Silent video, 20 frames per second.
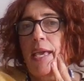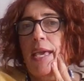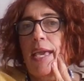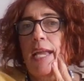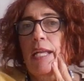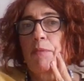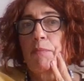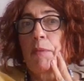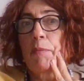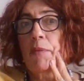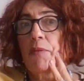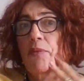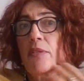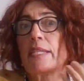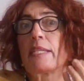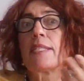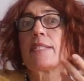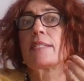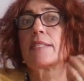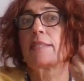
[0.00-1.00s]
And people were
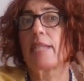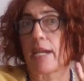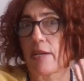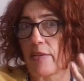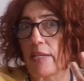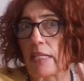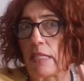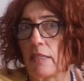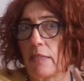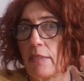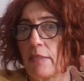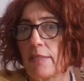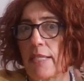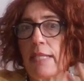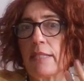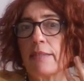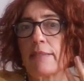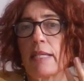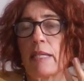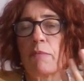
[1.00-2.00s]
hysterical in
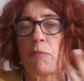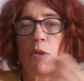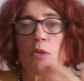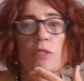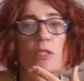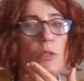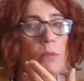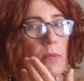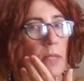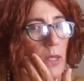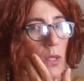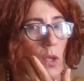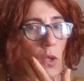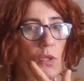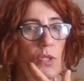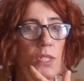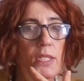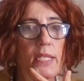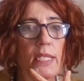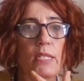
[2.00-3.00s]
that time also
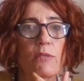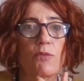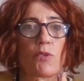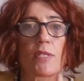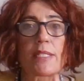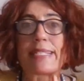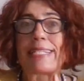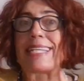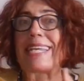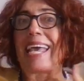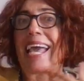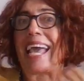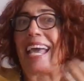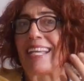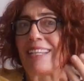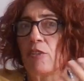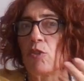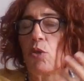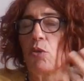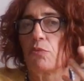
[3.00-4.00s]
because it was the
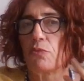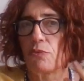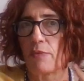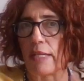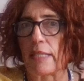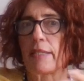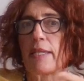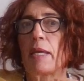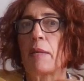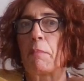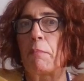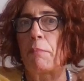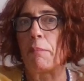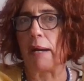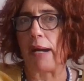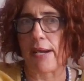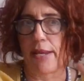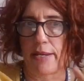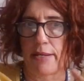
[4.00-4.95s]
end of one empire,